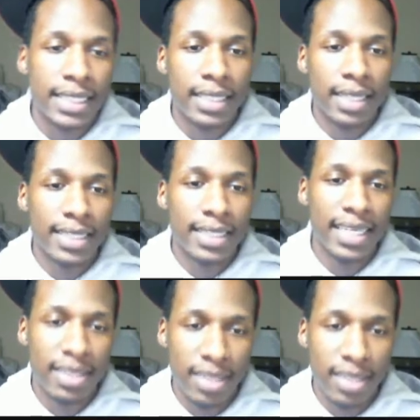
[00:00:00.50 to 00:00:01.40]
The
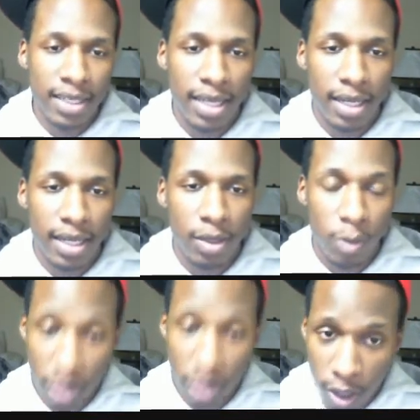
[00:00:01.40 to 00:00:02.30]
TC Kid,
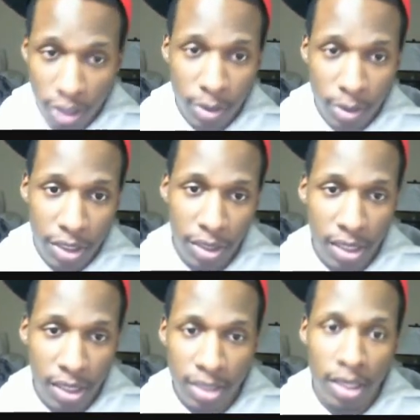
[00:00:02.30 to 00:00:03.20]
also with
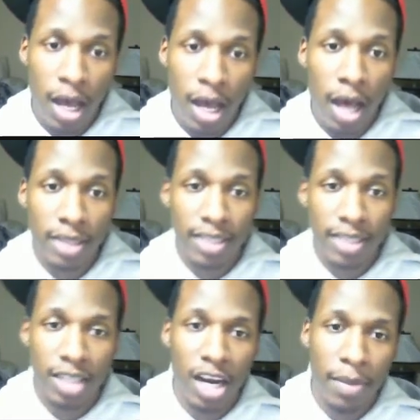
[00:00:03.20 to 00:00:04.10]
2Ds, says,
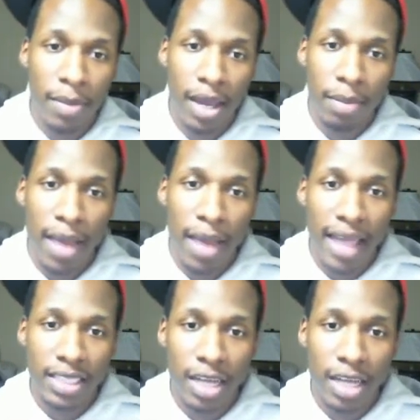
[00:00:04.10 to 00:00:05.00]
sorry man, by
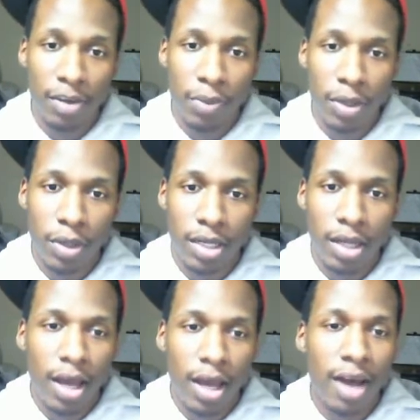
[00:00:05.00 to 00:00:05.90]
accident I reported.
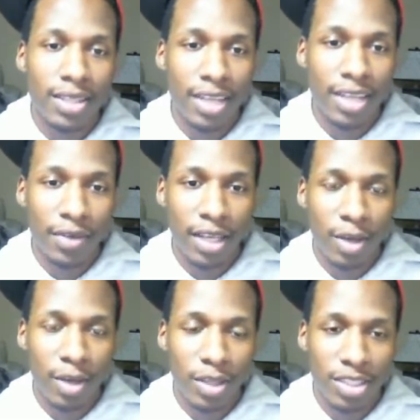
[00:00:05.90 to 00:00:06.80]
It's not really a
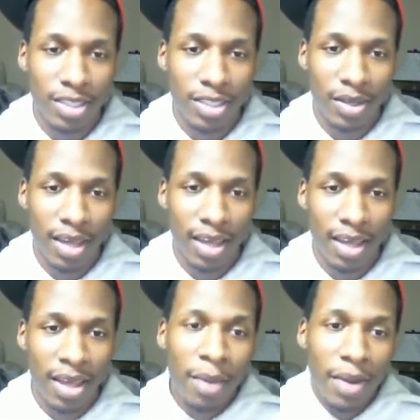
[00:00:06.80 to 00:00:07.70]
question, okay.
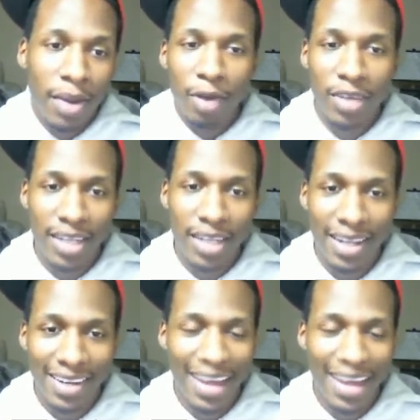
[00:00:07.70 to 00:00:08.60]
But I'll read it.
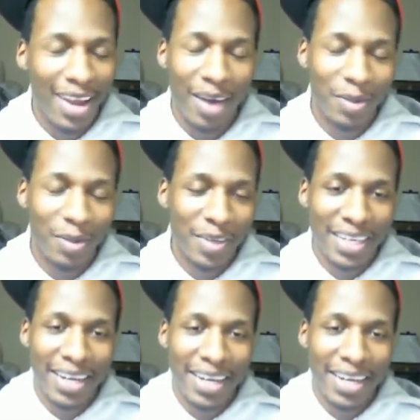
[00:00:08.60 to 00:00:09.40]
No, I won't read it.